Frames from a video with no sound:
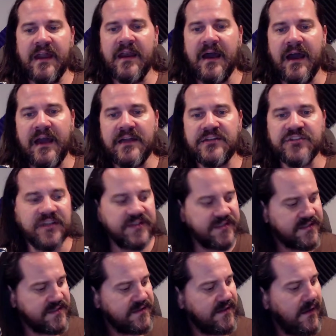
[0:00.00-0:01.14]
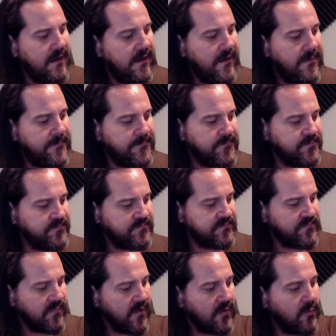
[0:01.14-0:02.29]
I just
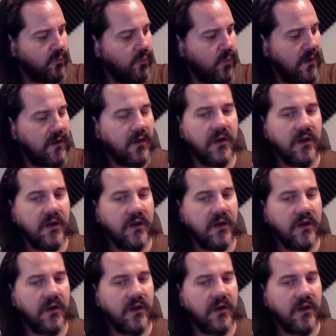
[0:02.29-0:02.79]
will